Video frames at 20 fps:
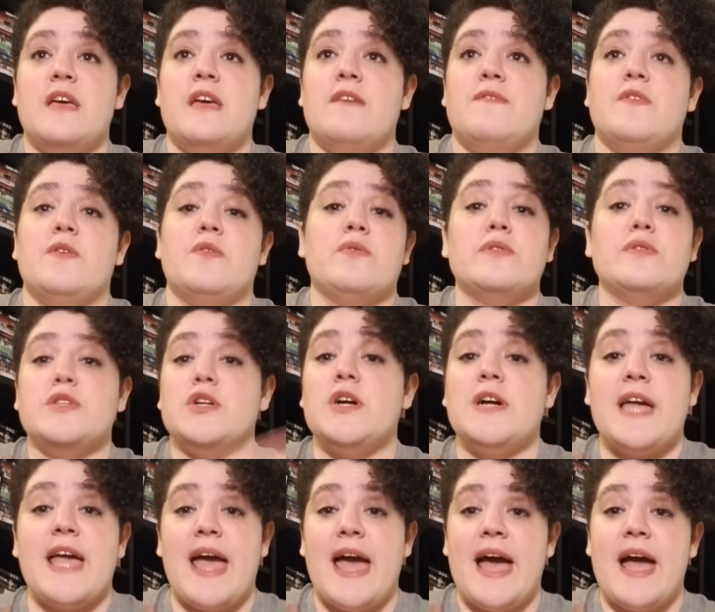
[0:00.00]
If you
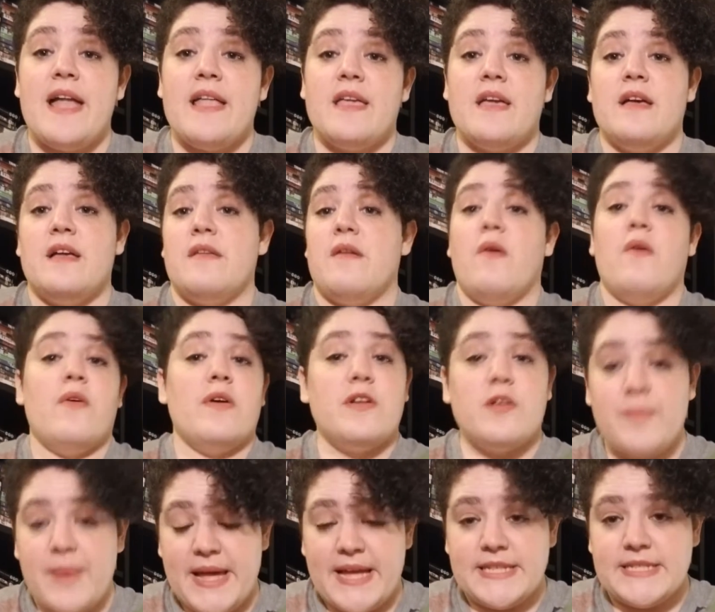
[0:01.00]
look at an
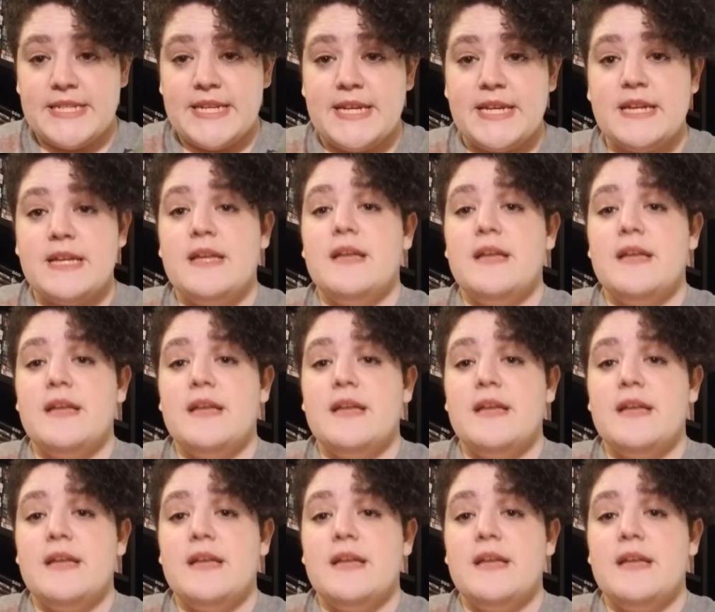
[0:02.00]
oil painting,